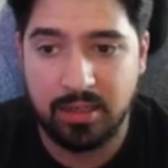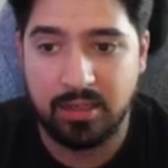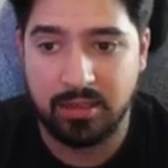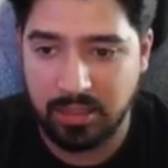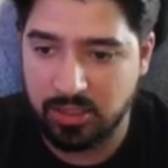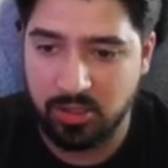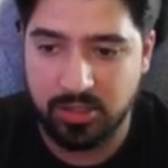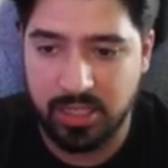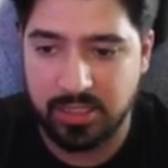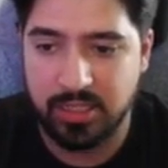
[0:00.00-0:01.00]
Let's start
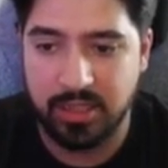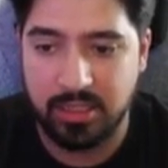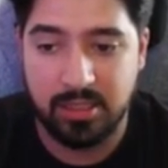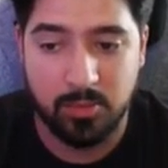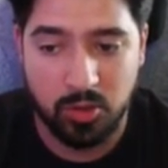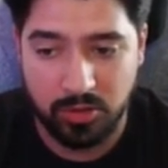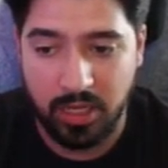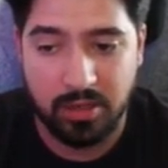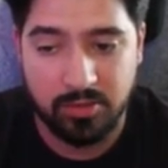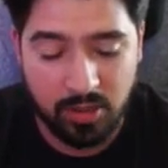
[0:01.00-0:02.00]
testing then some
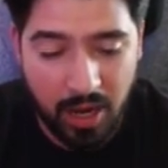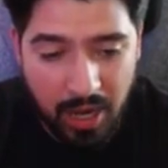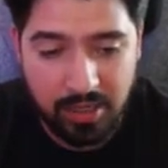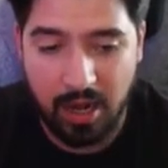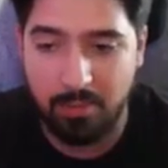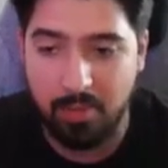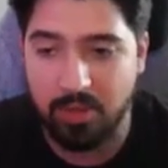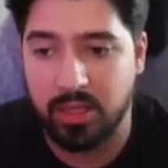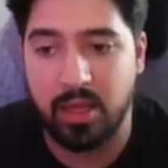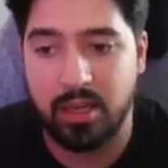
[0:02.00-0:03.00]
creatives or ad copy with
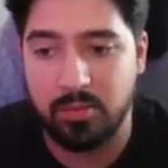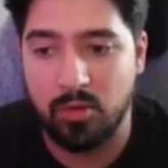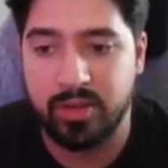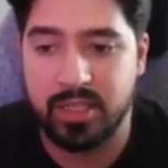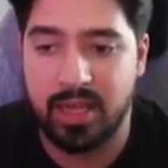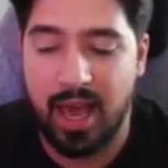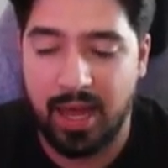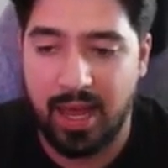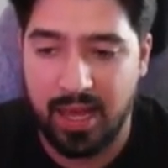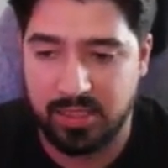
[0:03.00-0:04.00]
it, and you move it to the ad
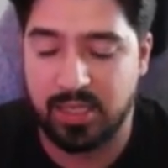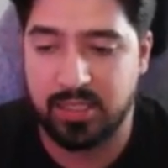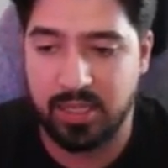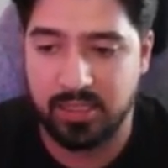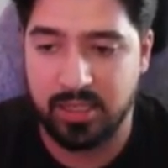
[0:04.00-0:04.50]
asset testing.